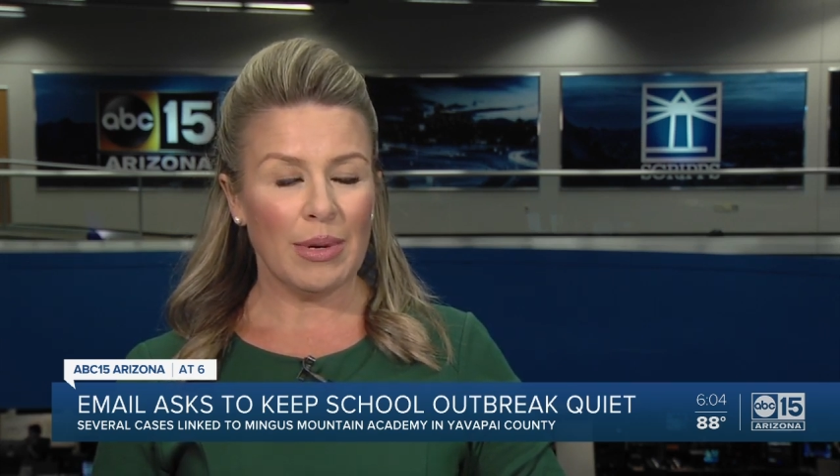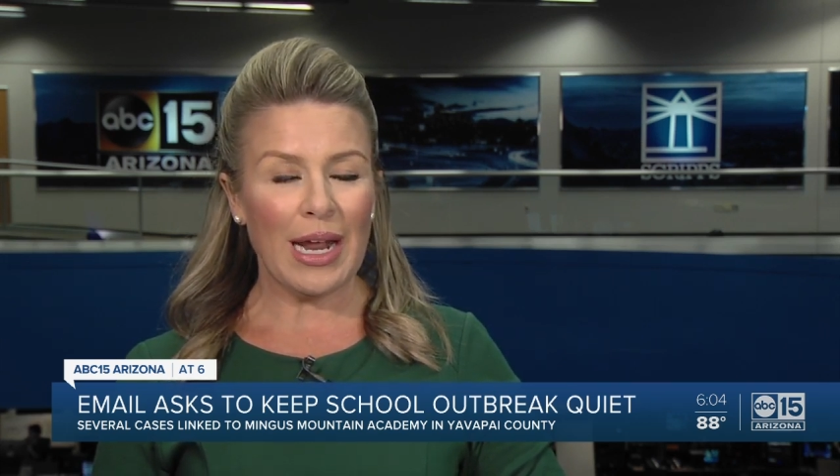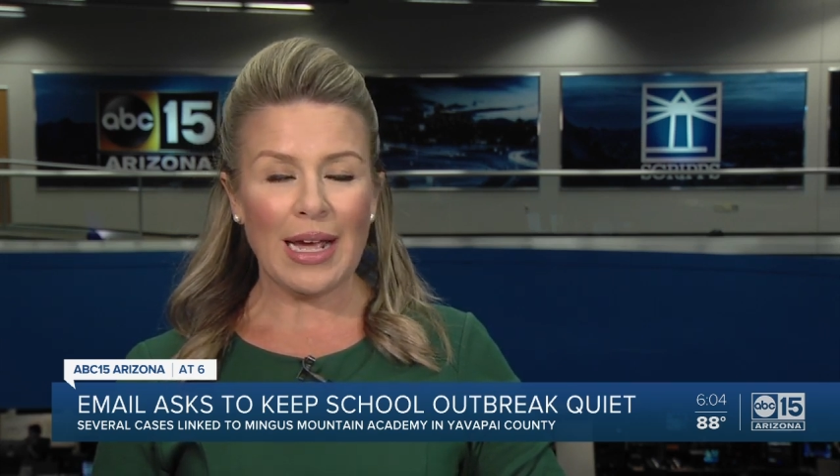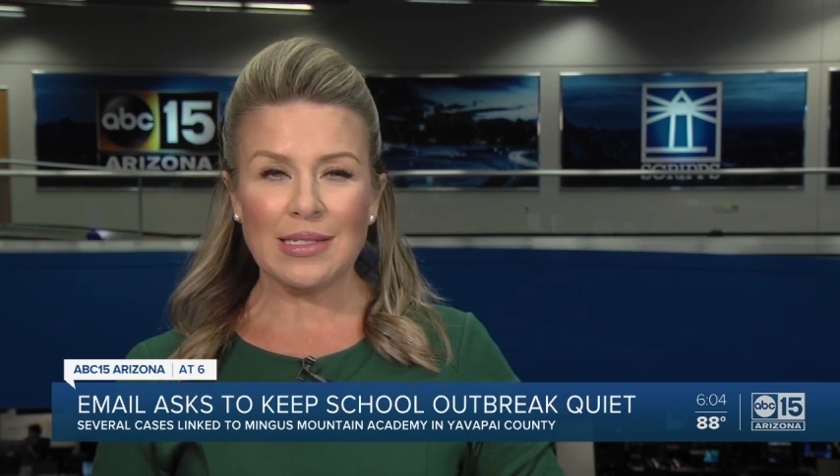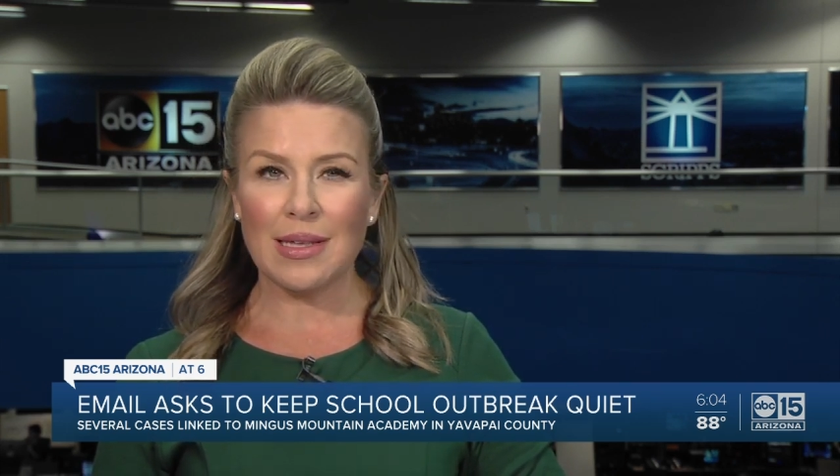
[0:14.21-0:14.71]

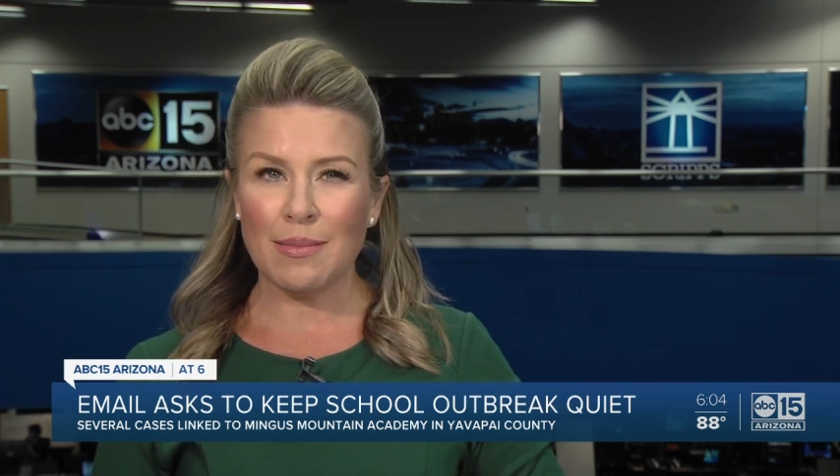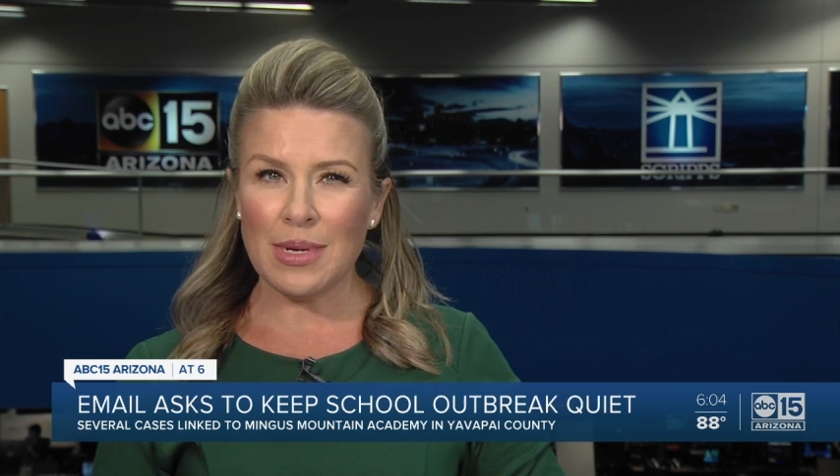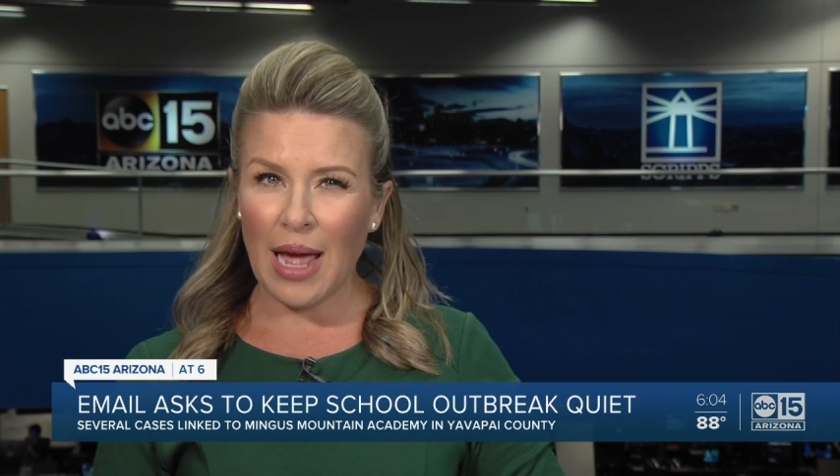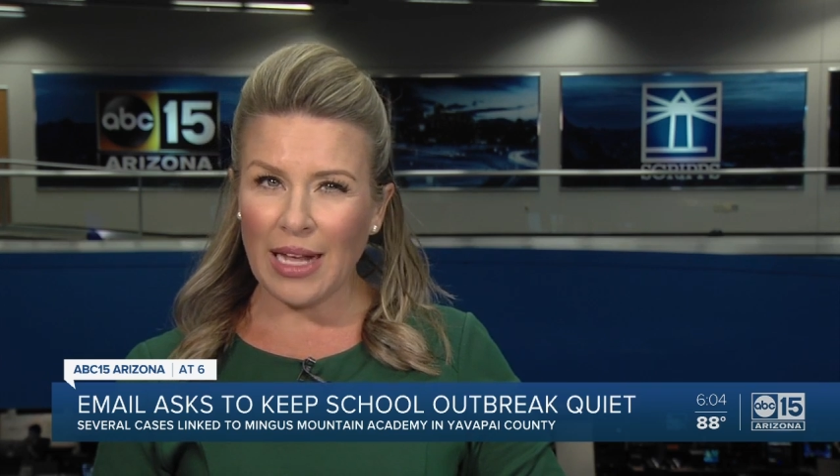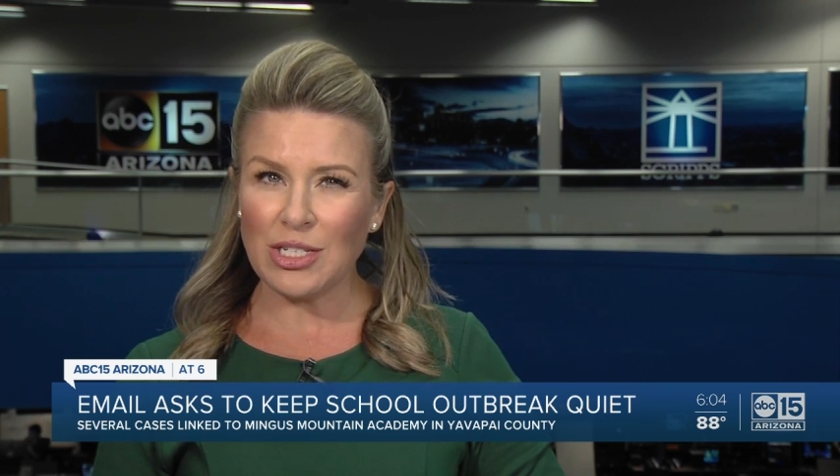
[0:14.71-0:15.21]
but asked
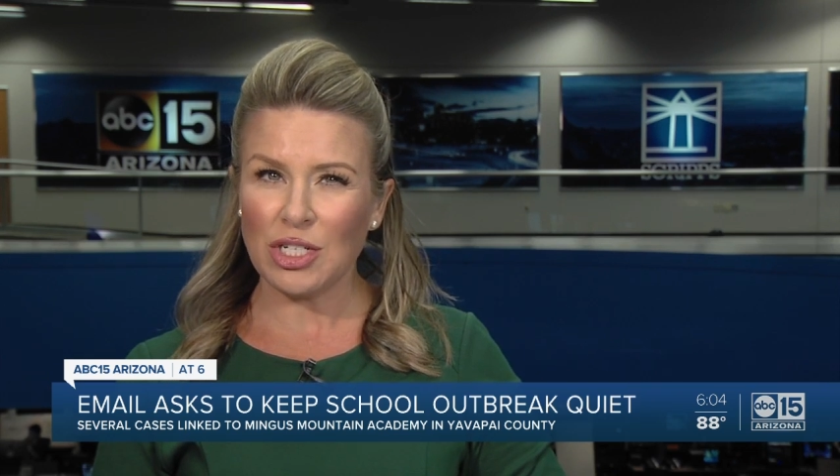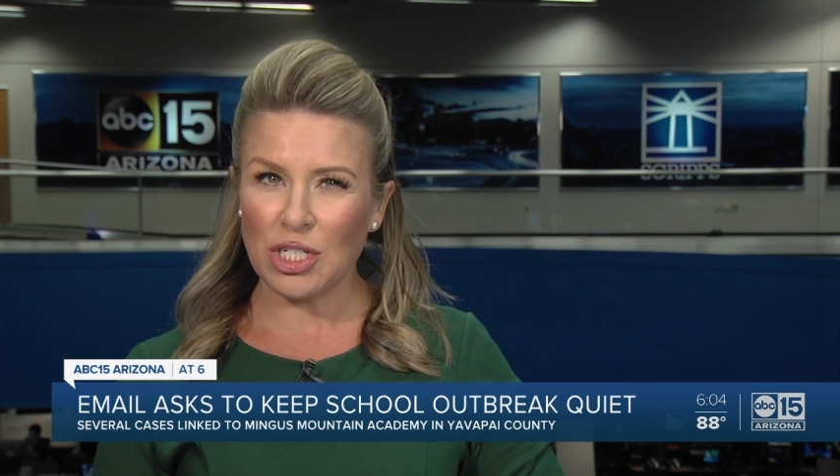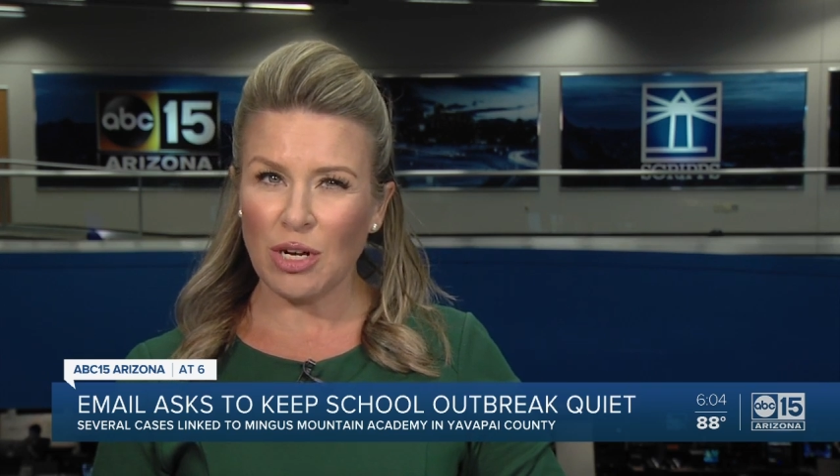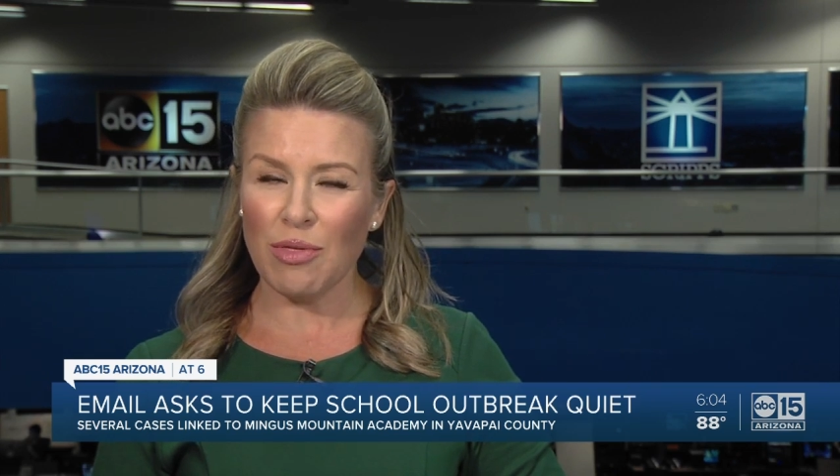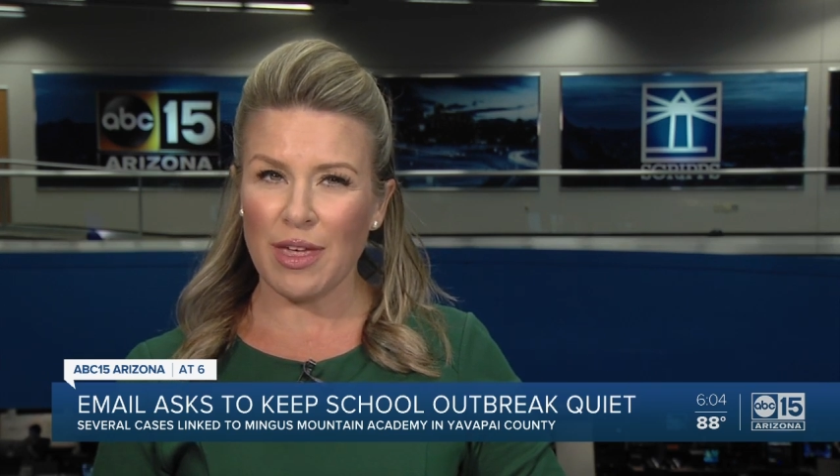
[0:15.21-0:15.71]
them not to
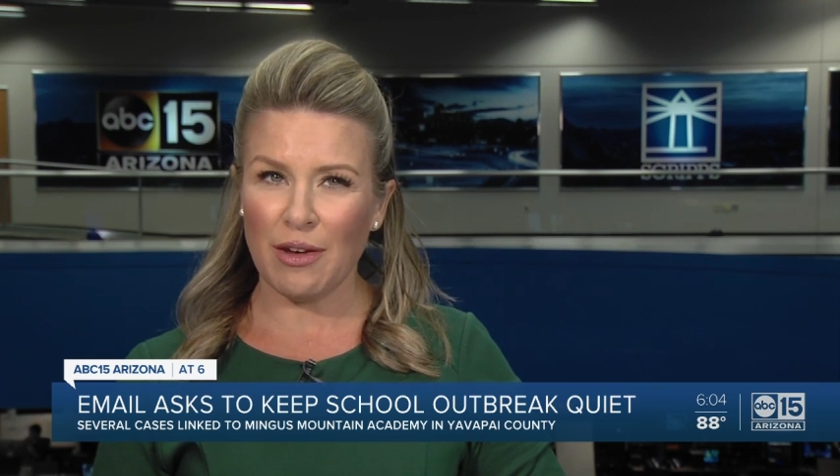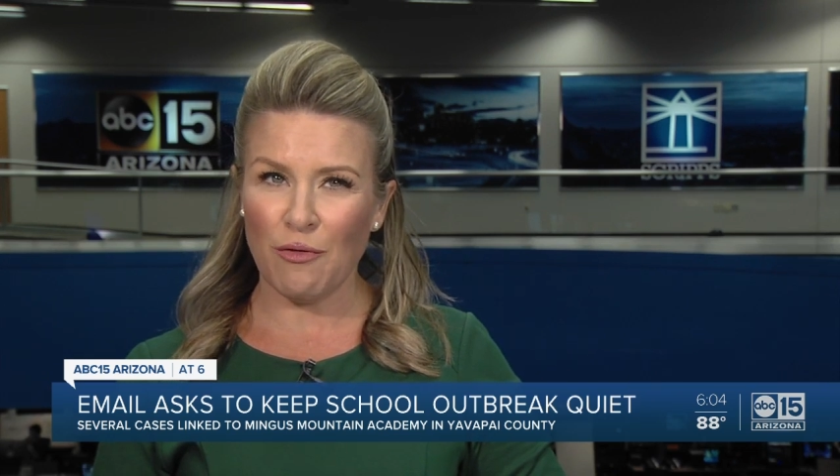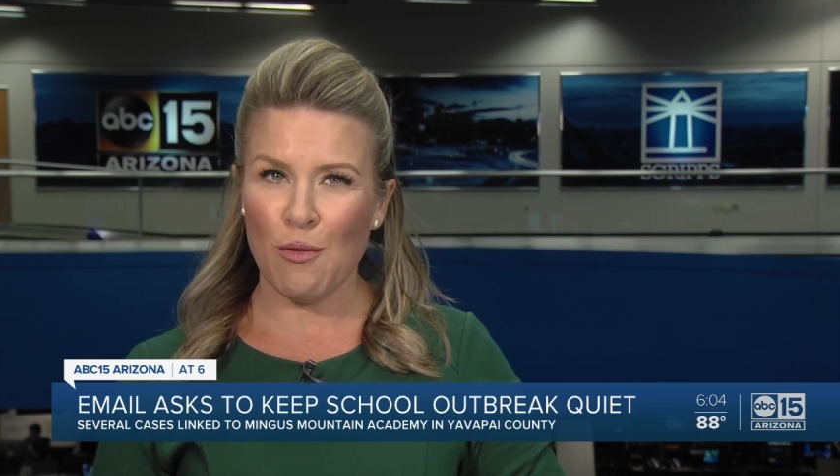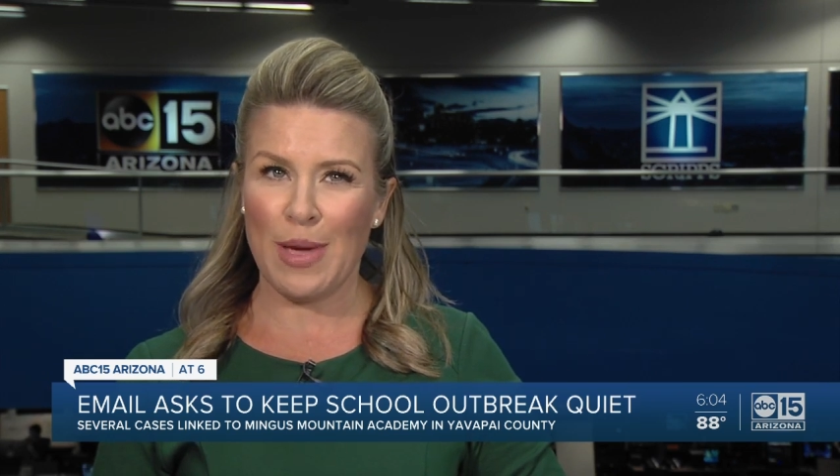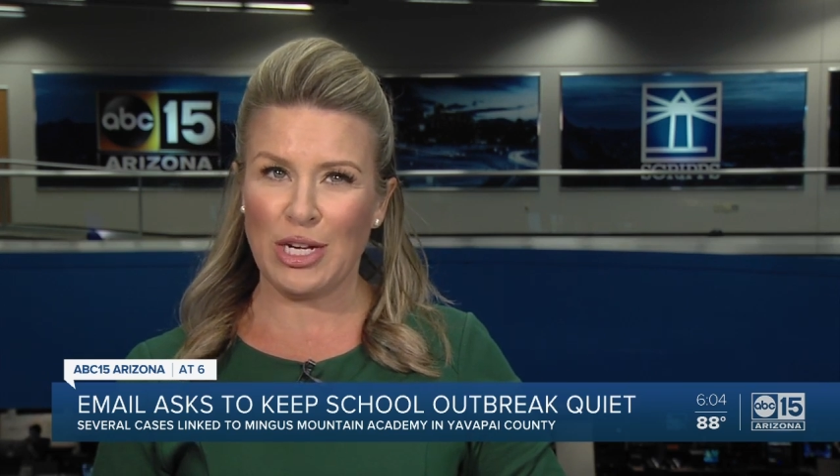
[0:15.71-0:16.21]
share the
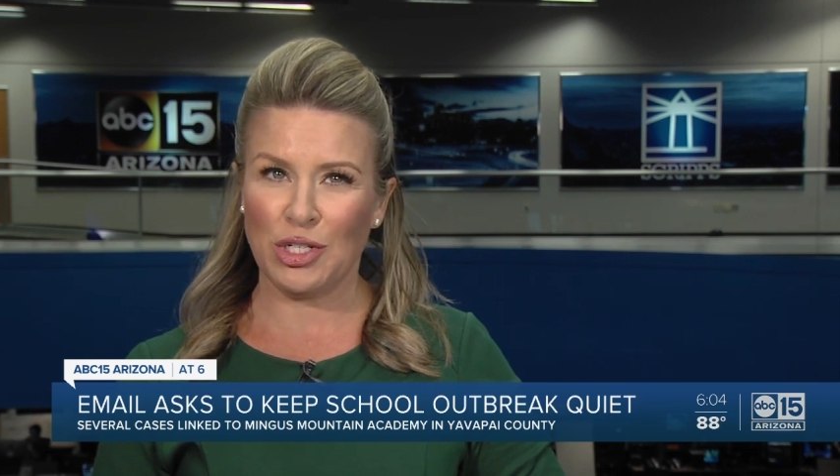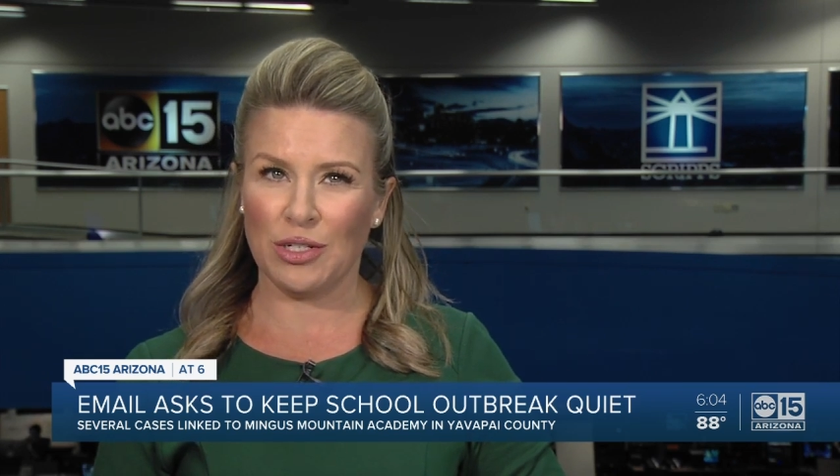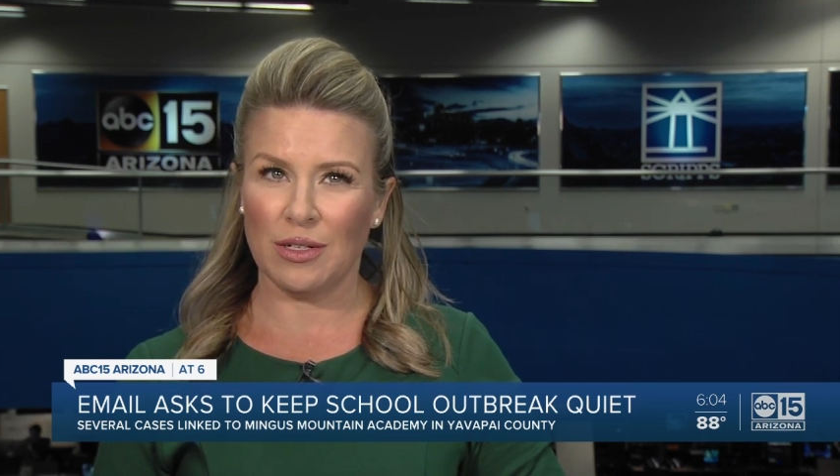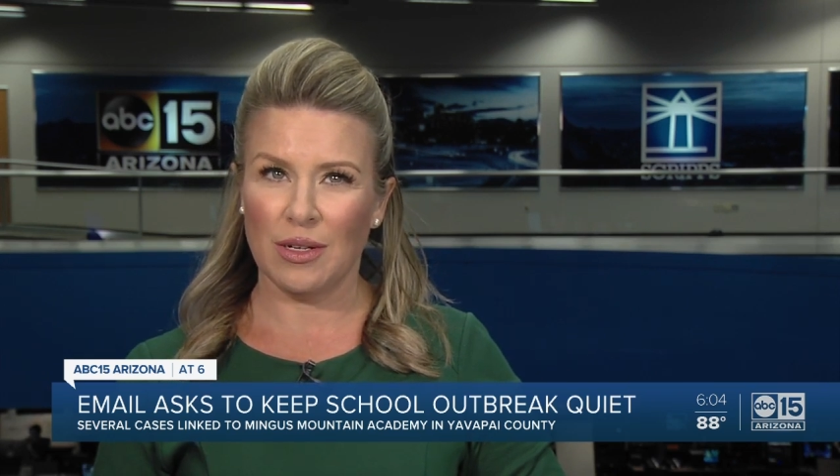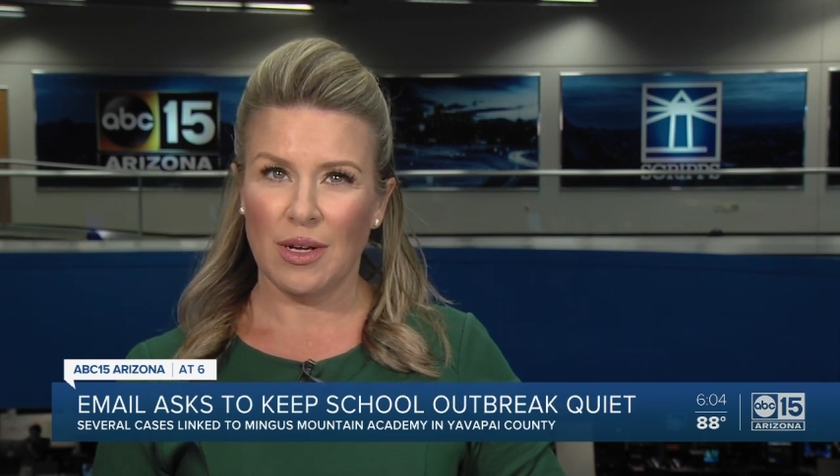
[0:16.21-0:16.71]

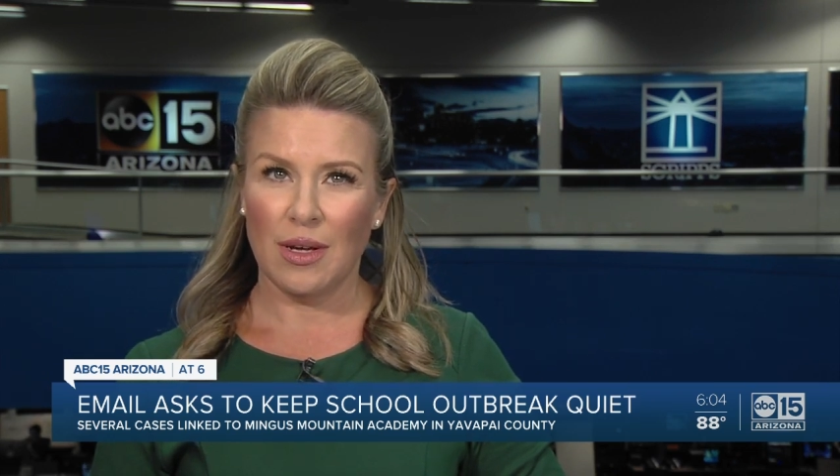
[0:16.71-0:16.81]
information.